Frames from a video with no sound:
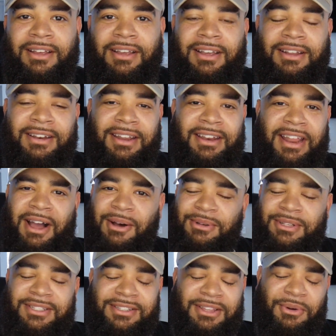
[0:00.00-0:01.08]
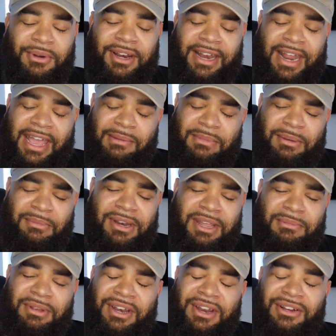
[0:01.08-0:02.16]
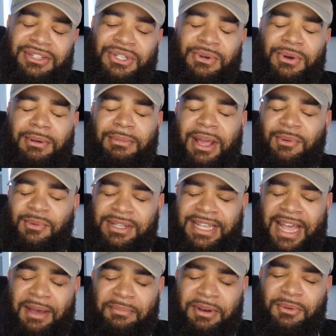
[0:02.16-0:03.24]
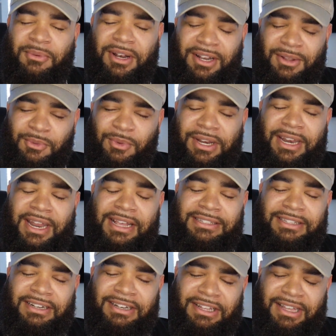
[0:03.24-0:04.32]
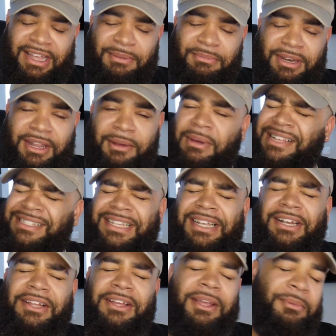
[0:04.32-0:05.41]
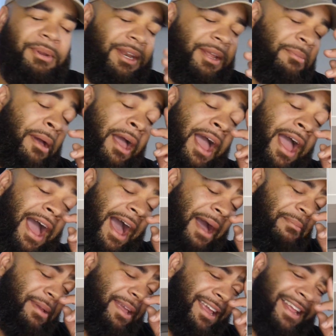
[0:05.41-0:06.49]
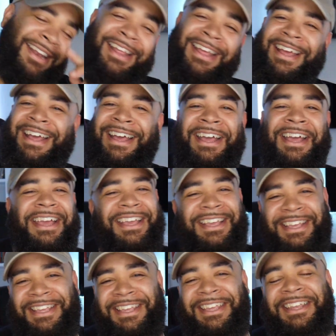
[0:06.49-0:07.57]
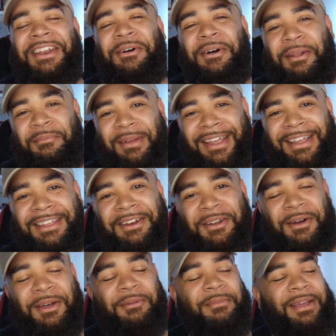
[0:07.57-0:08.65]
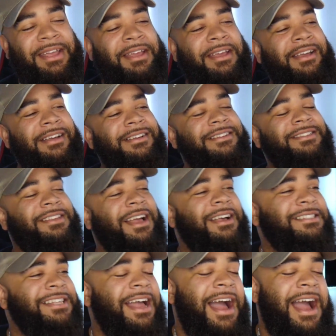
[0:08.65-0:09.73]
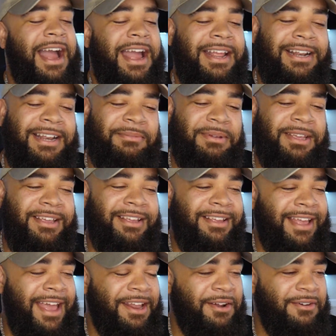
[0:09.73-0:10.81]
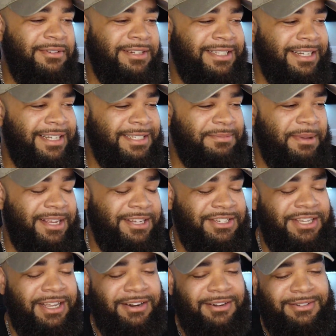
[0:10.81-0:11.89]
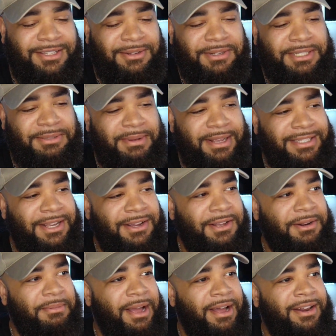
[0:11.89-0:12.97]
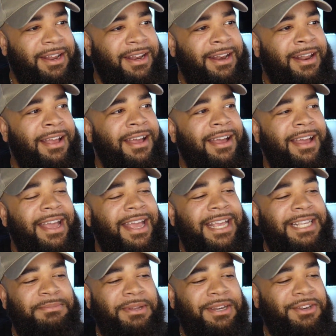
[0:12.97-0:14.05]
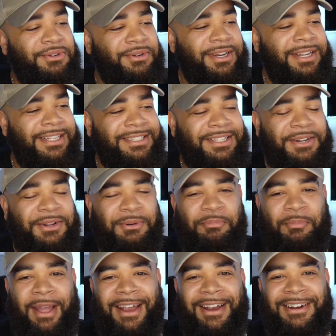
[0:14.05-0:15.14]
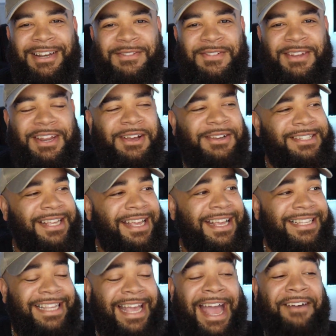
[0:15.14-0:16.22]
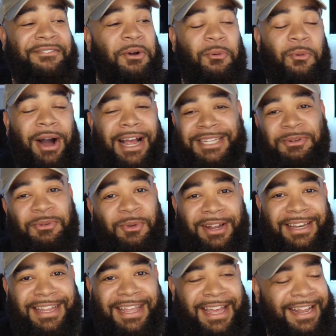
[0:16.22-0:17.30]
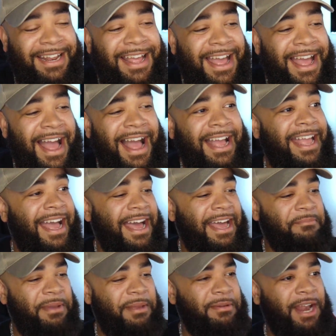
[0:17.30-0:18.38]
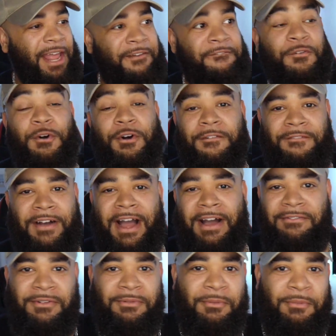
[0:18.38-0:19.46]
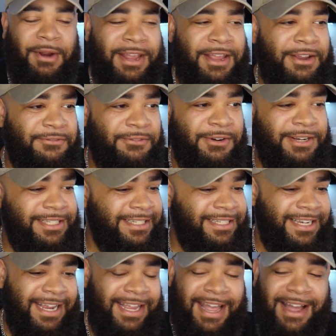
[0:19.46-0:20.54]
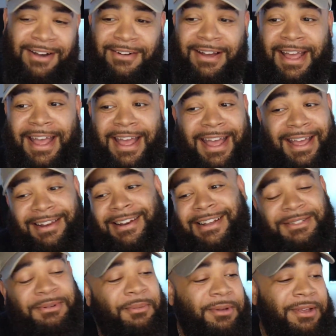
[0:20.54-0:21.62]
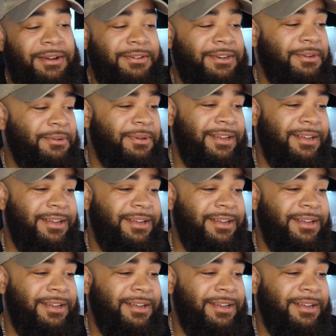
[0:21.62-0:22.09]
And then y'all was throwing the name Eminem in there too. I'm like, what's happening with Lil Windex and Lil Eminem? I said Lil Eminem. I mean, you know what I mean. You know what I mean. So I was like, alright, let me head over to this man's channel and see what this man's talking about. And he's been doing these little parody videos. I guess I haven't watched one yet. I got maybe like 4 or 5 of them right here for us to check out, and that's what we're gonna do.